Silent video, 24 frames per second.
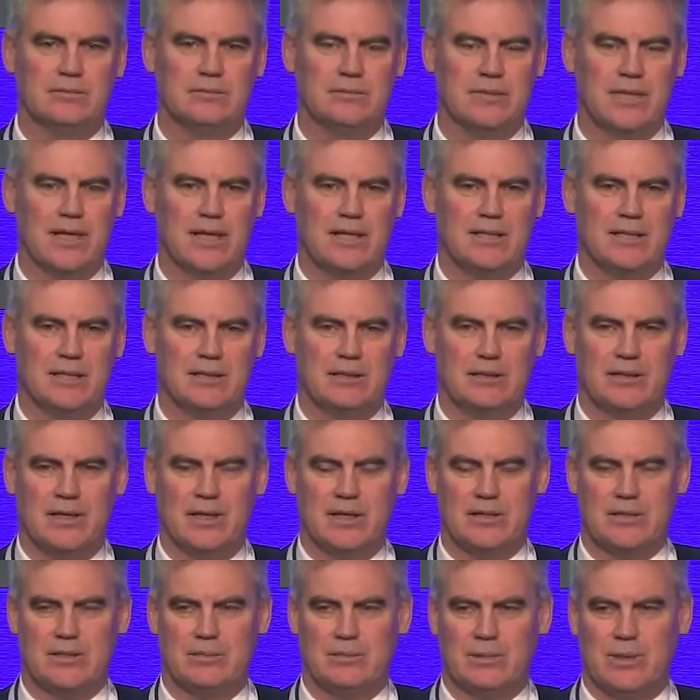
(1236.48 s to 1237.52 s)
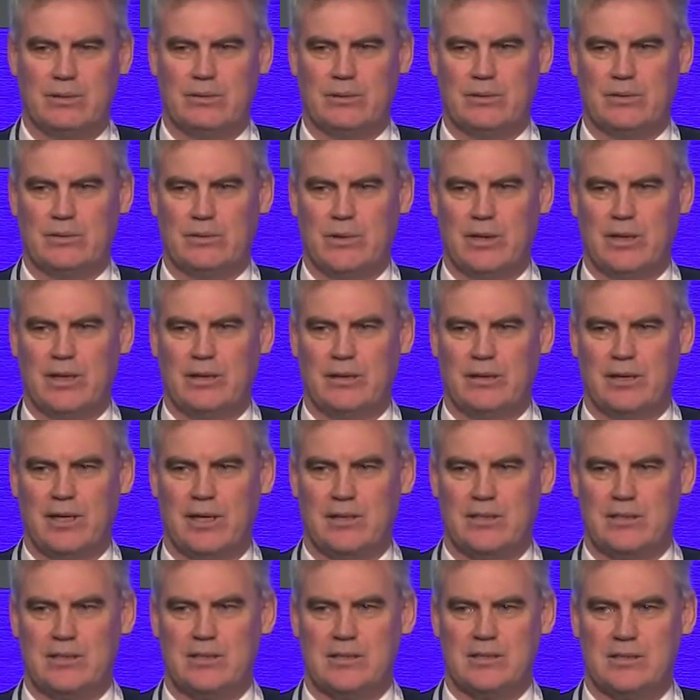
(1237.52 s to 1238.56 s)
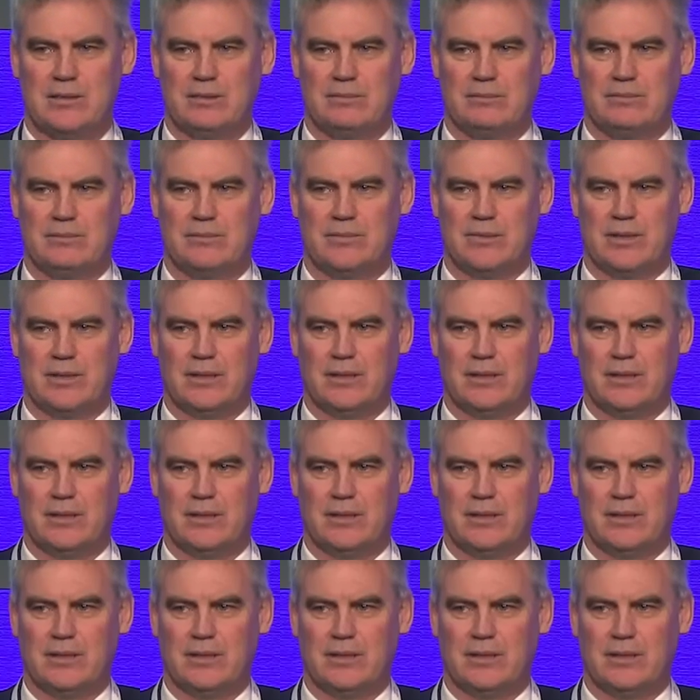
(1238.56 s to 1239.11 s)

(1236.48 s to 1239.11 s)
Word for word: the 18,000 people working in our system